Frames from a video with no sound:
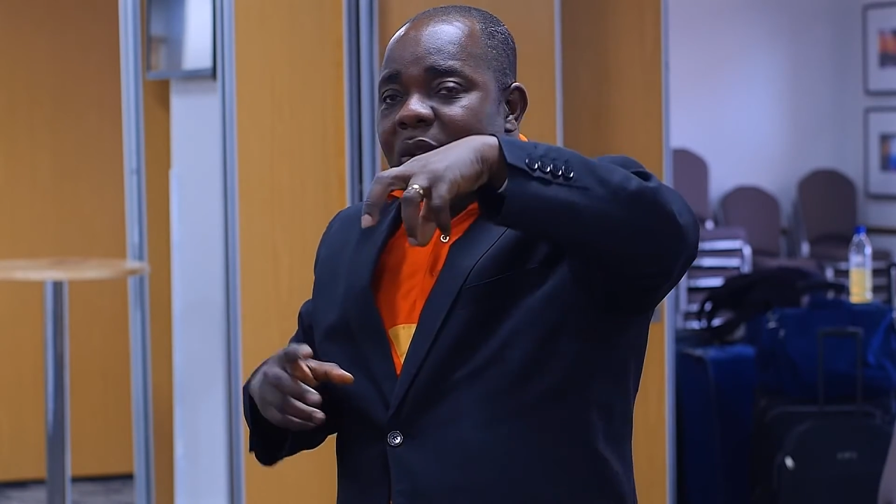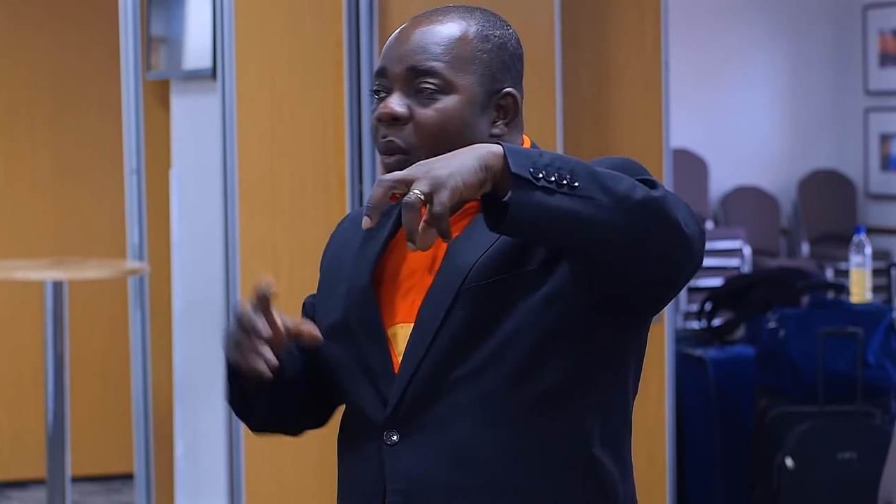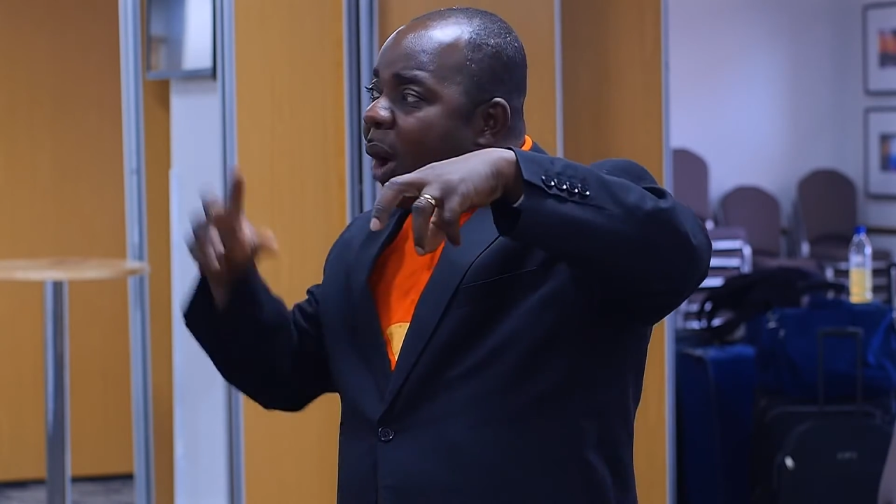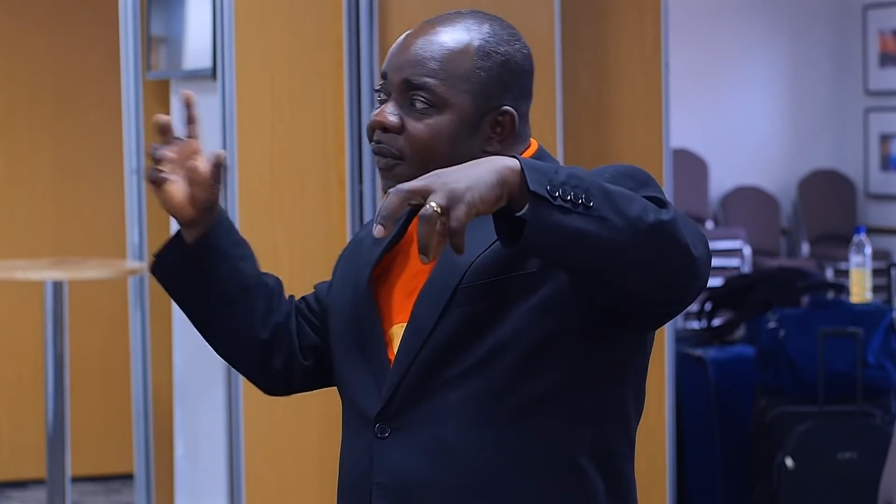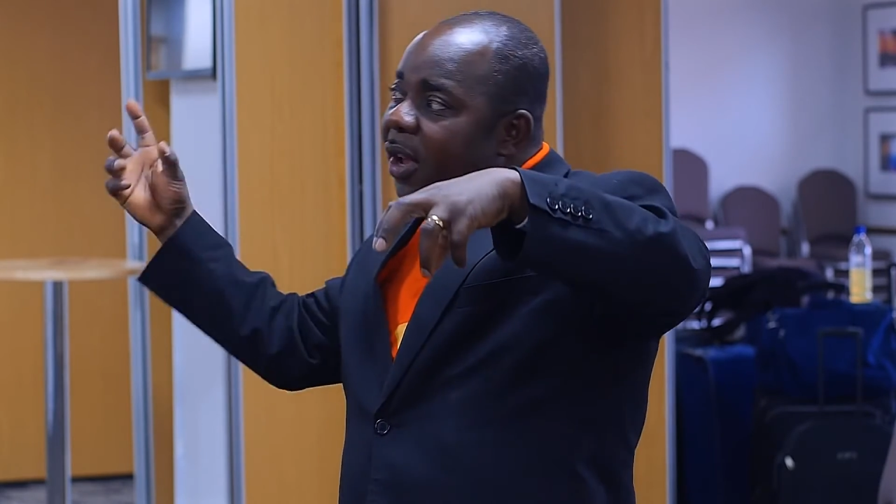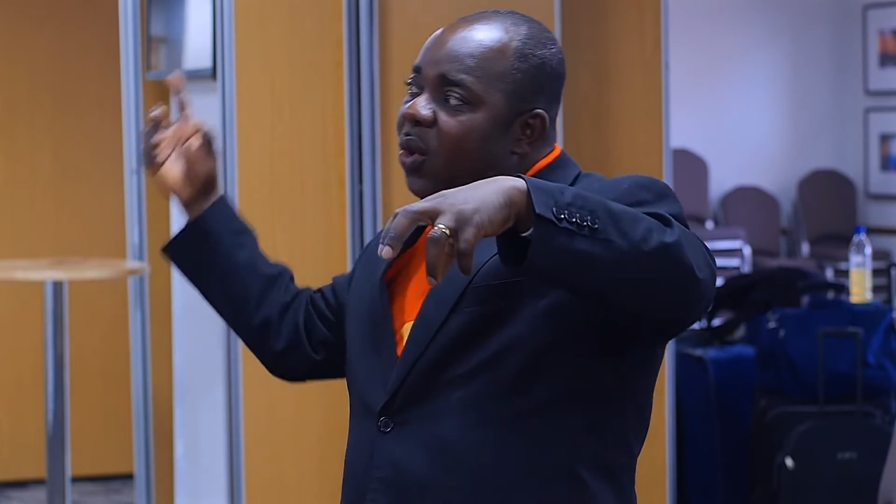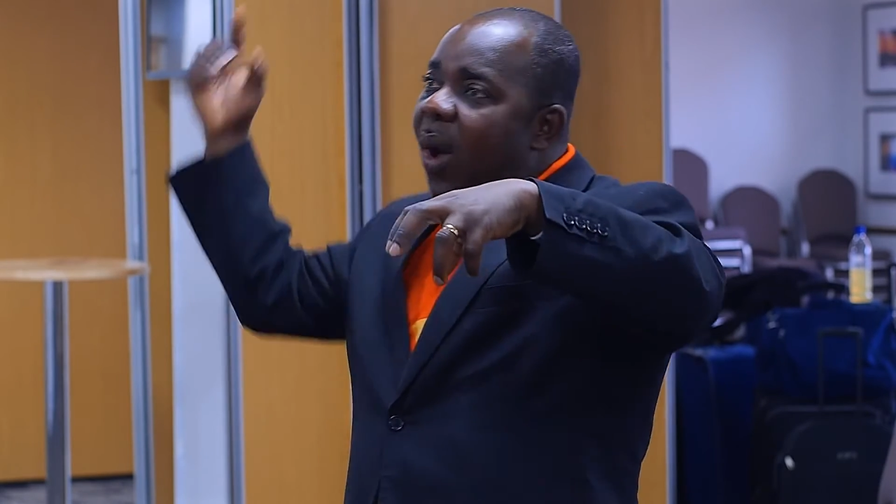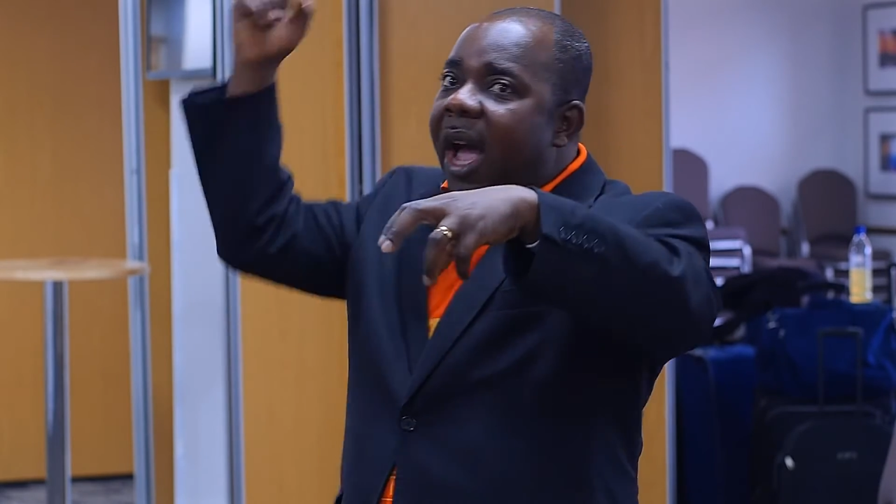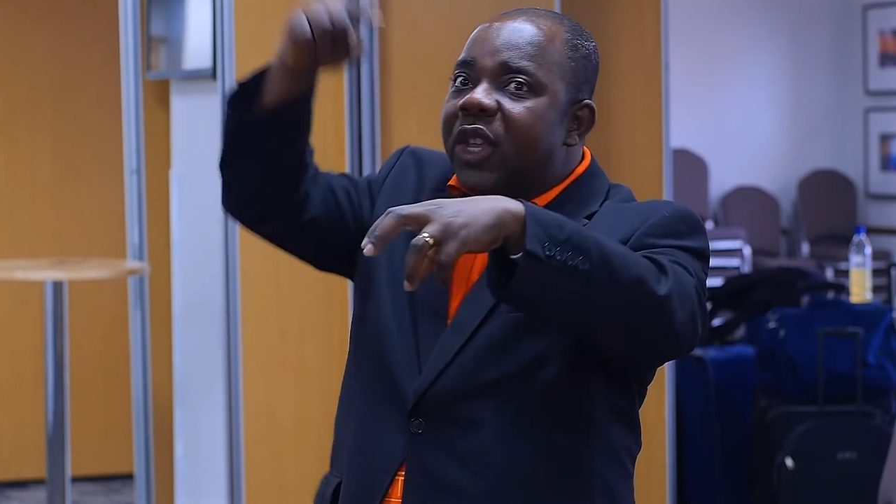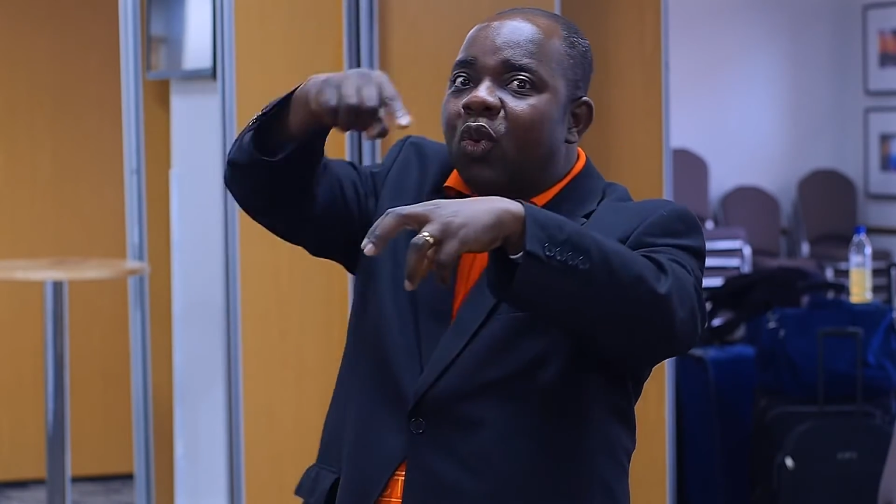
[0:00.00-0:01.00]
So wherever
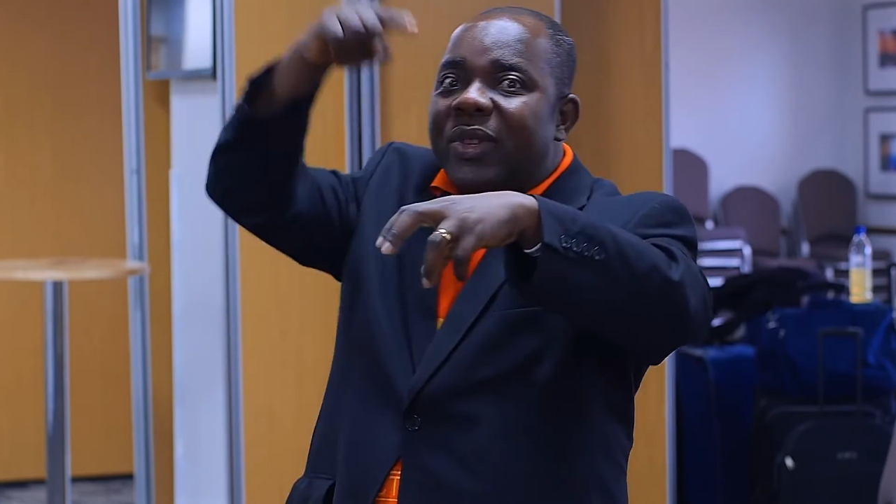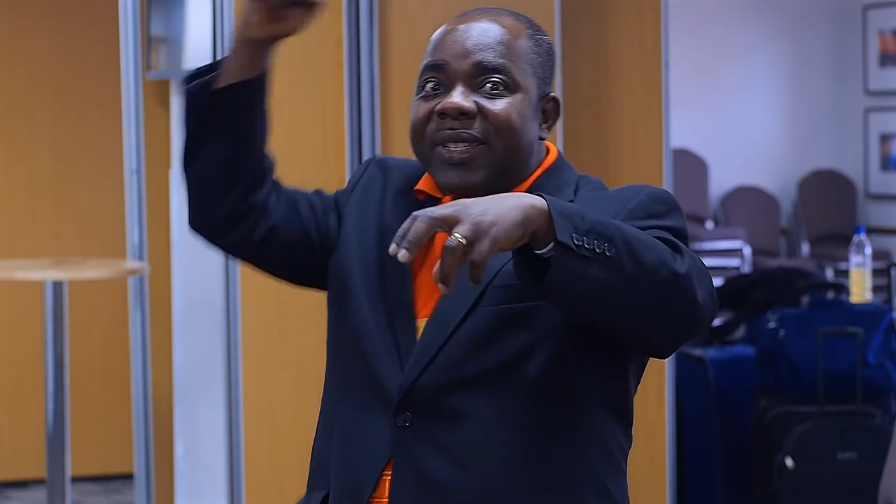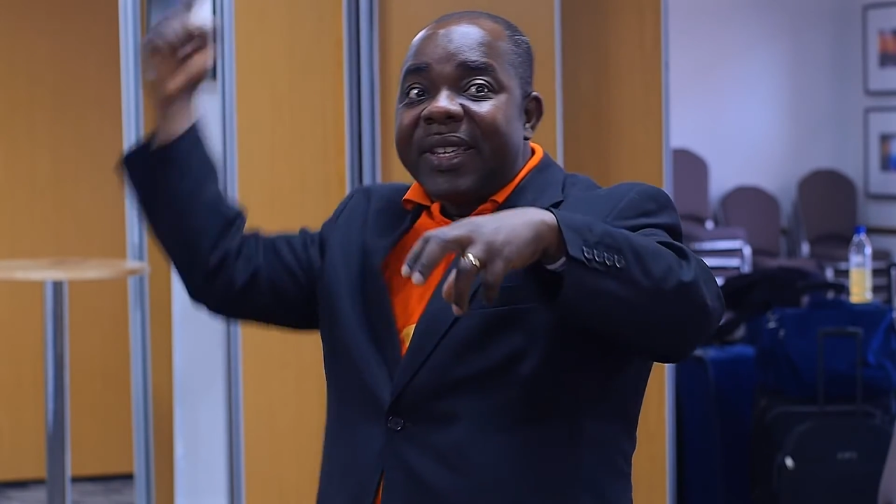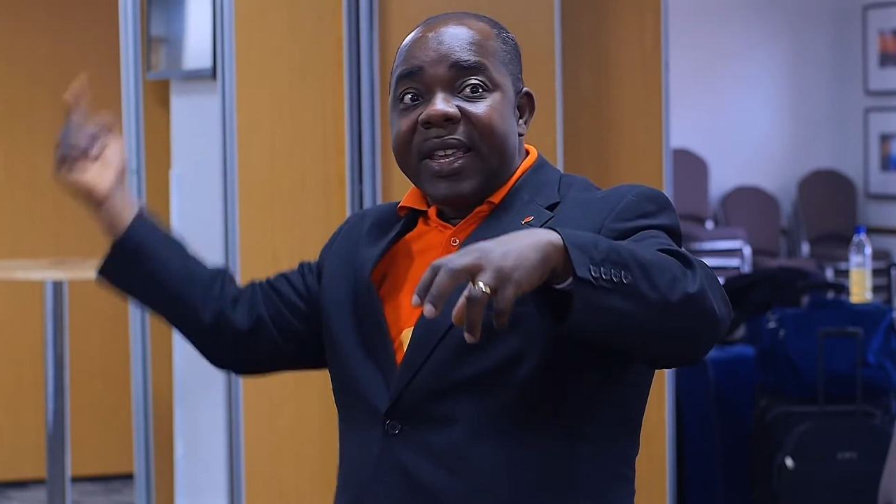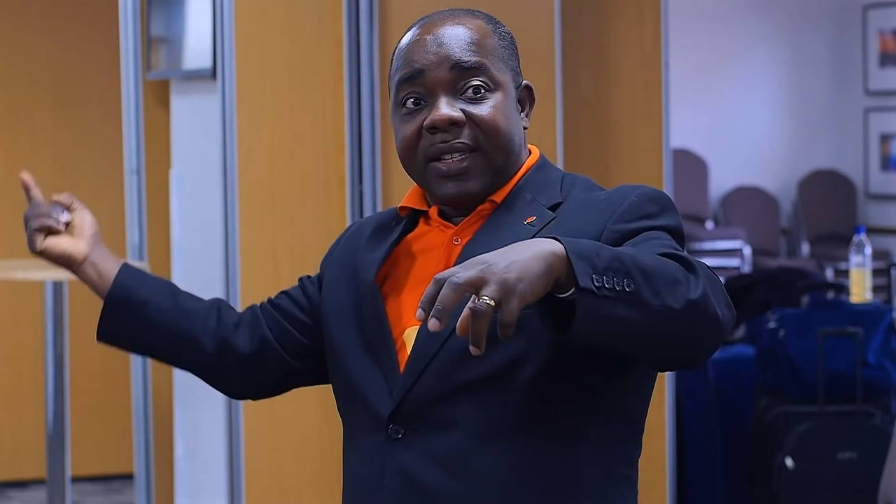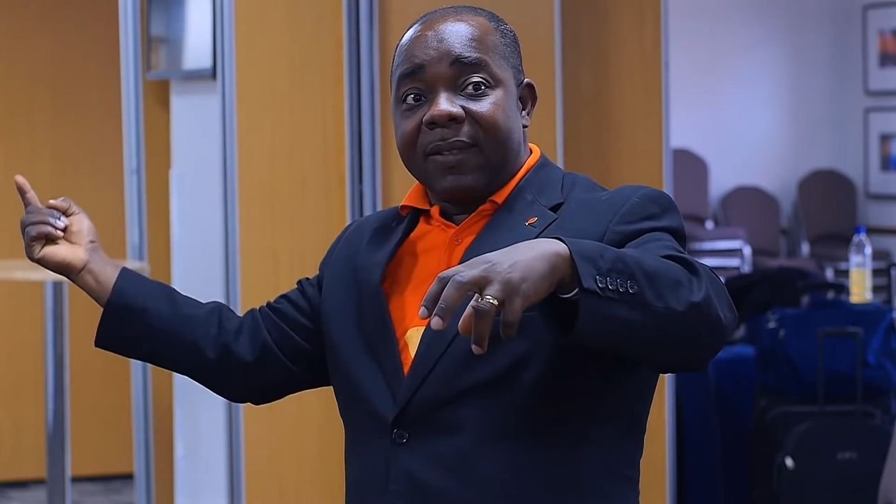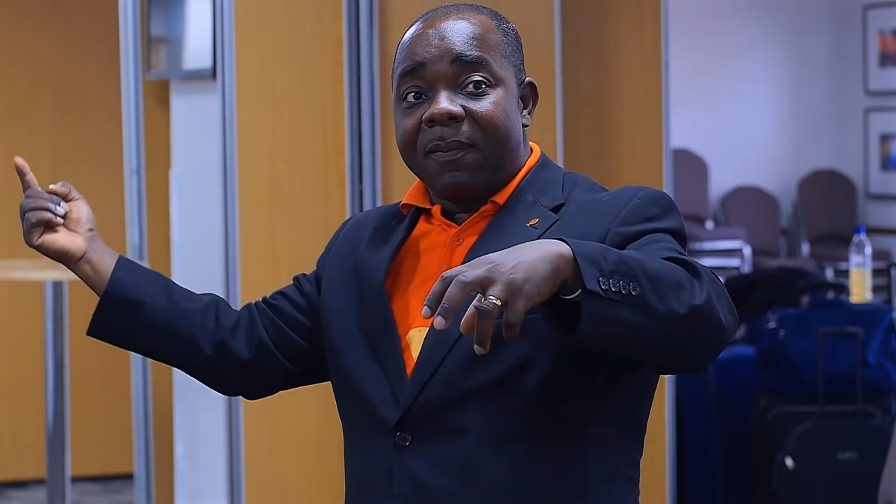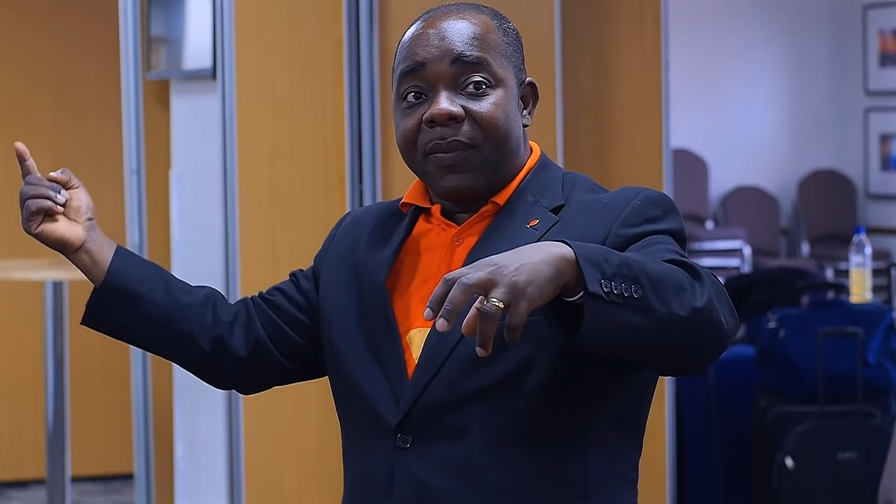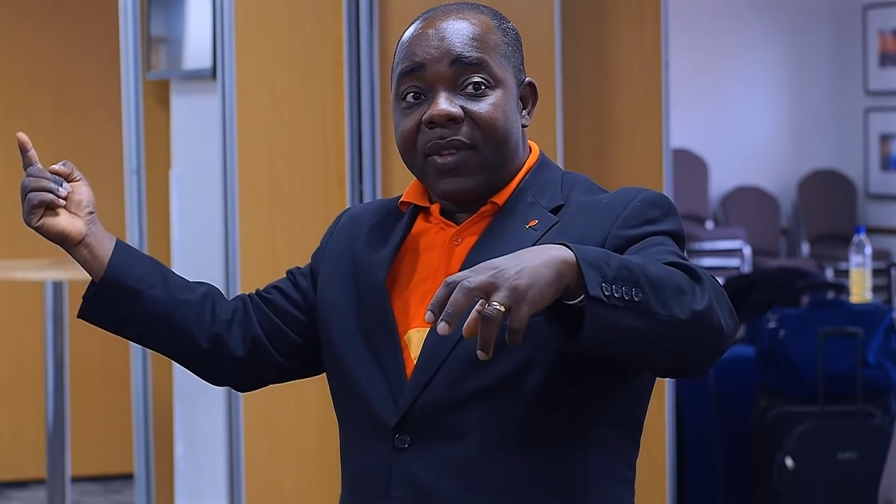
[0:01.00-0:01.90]
you are, you could see it.